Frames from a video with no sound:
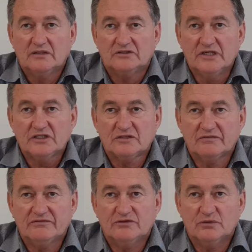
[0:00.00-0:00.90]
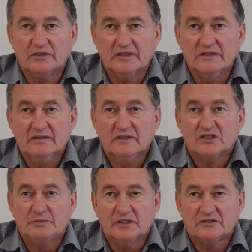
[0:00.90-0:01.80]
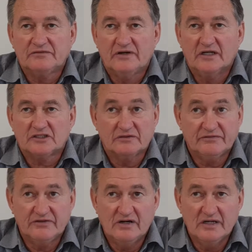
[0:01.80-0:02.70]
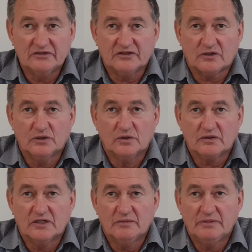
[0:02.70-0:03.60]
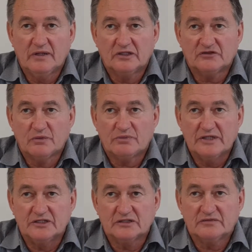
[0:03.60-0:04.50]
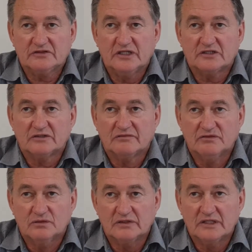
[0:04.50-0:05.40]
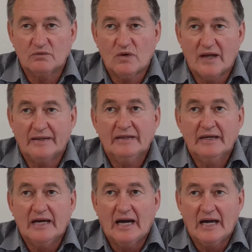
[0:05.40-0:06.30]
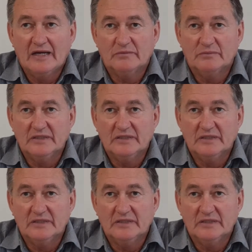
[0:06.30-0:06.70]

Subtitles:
Section 40 specifies the fines a court can impose for breaches of Section 14(1) A and